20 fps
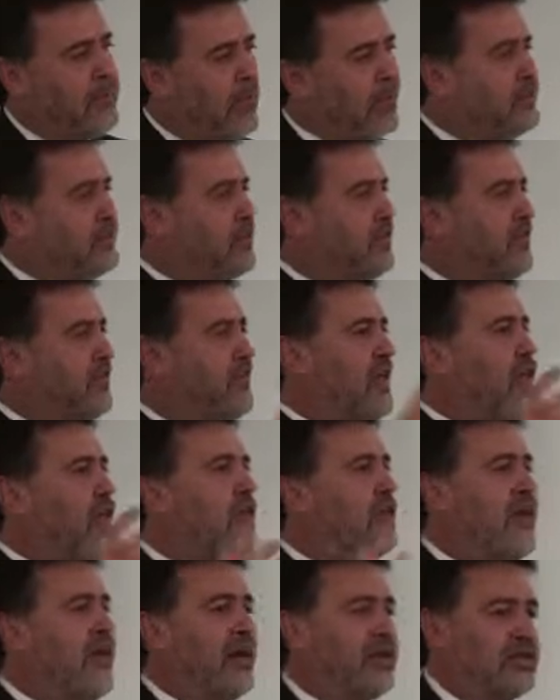picture that they
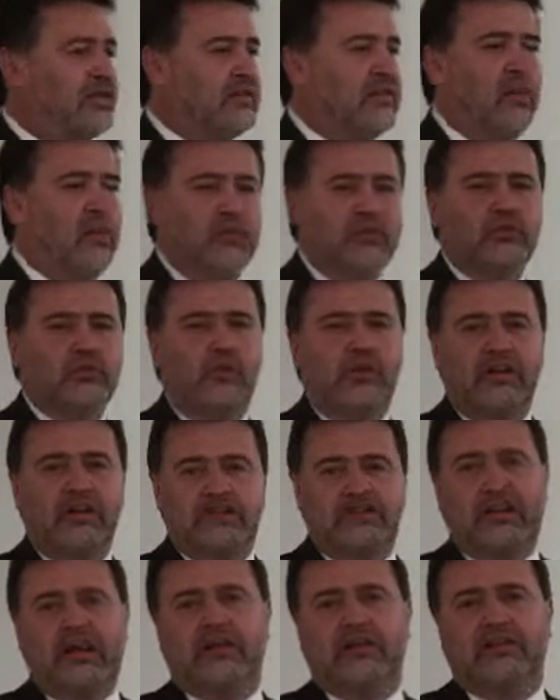were about to tell was already
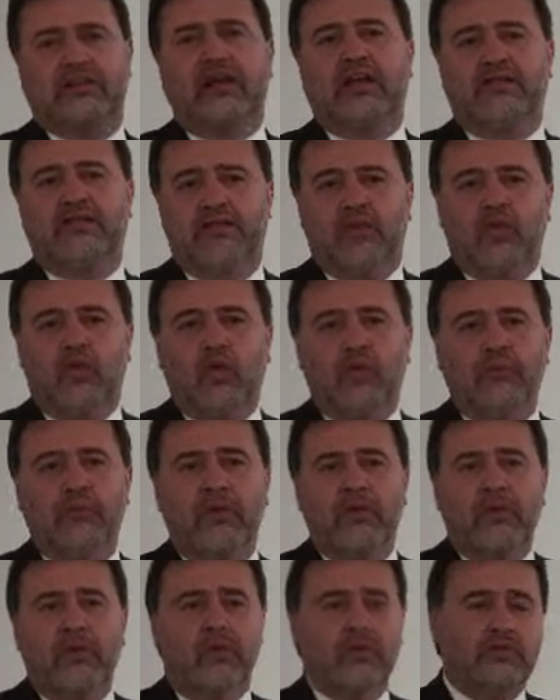starting to take form,
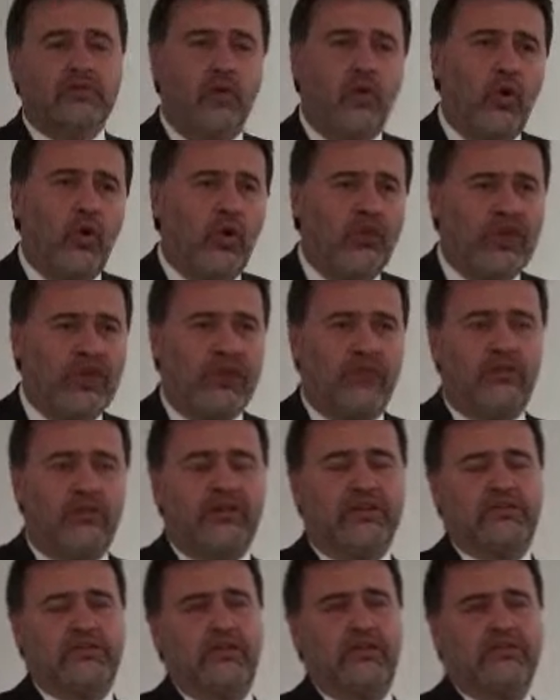because all of that
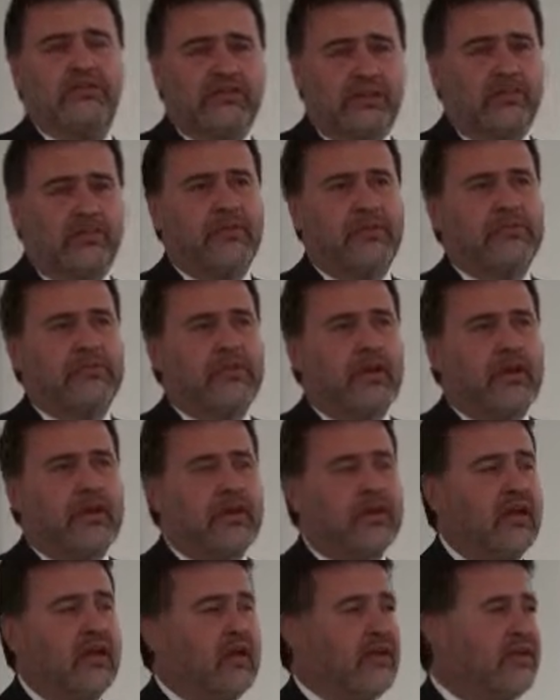research
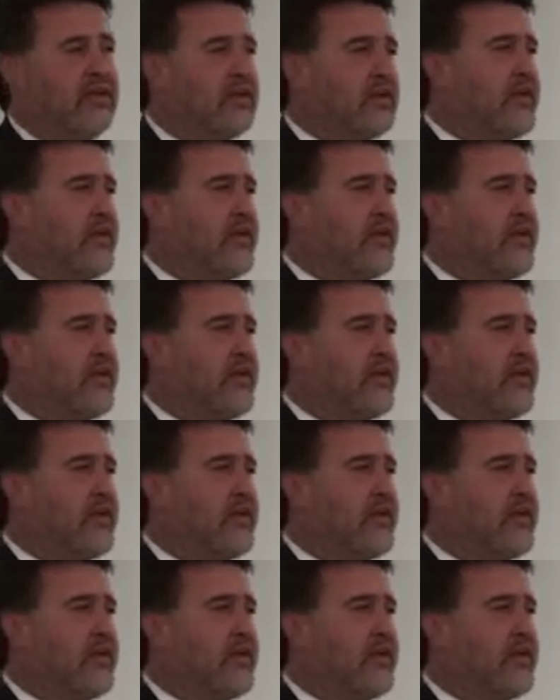demonstrated that